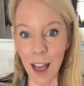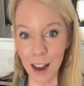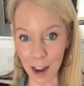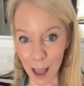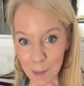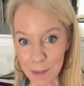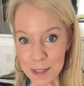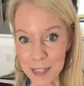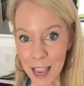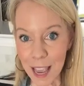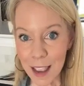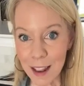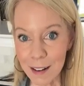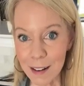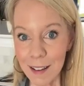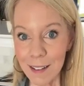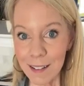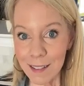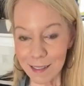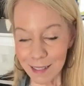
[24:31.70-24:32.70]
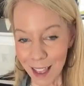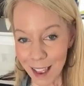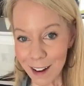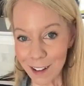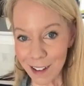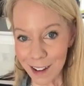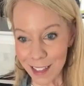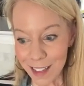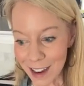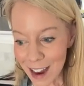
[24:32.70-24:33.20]
an update
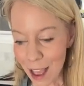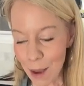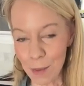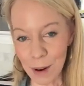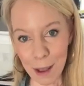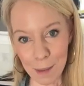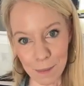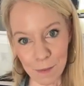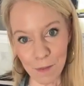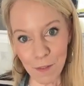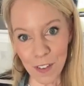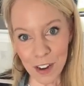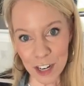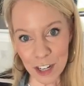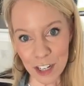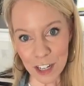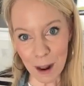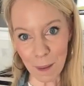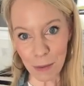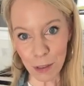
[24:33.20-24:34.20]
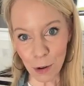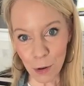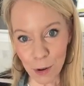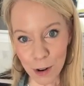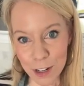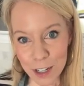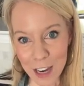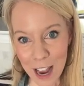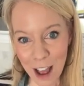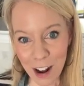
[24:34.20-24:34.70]
later in the day when I'm finishing up the
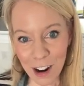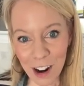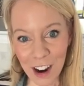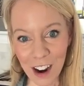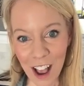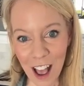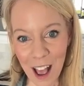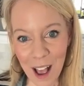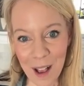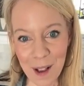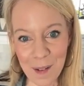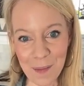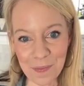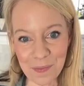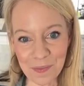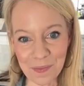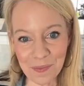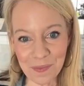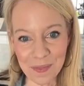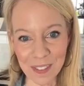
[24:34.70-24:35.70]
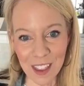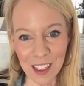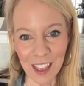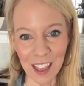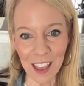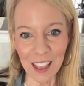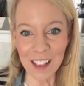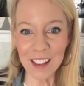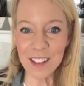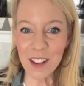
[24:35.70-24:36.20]
corn chowder. Um,
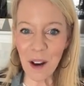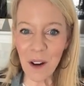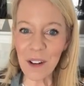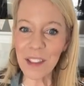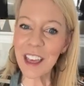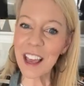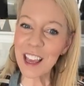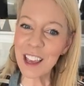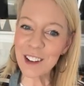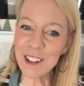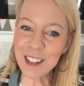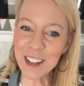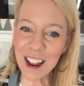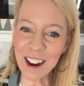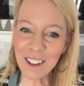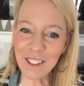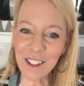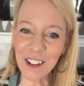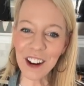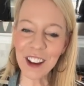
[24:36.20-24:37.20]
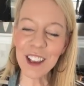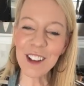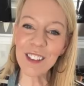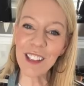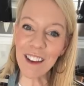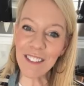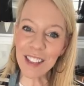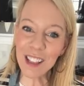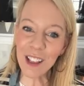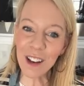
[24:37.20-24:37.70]
so thank you, Jennifer. You
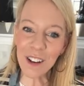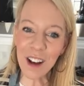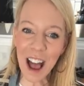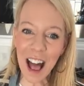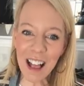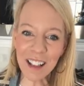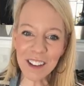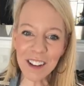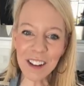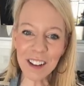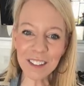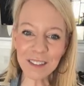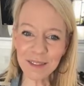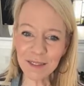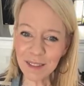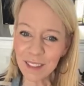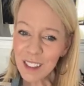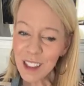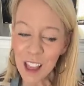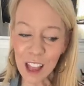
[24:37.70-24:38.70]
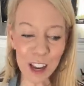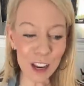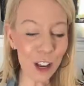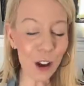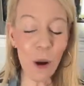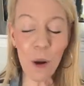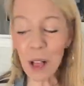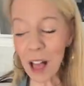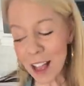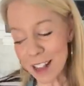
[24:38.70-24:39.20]
love the locale,
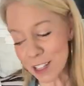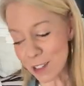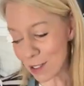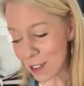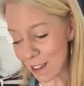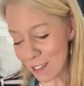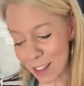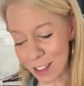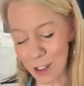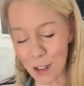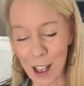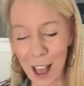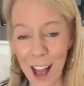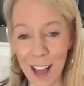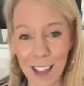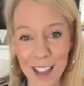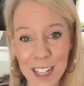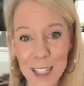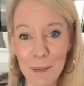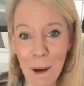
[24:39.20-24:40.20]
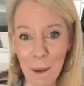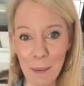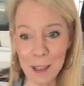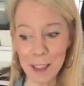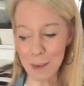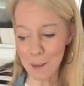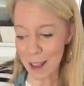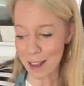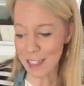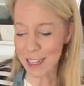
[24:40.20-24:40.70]
Nicole. I do love the locale. It's
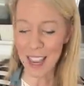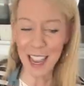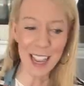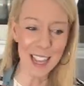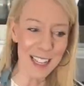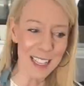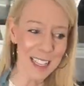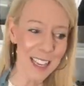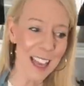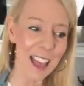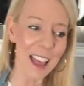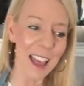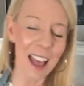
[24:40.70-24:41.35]
probably the best. And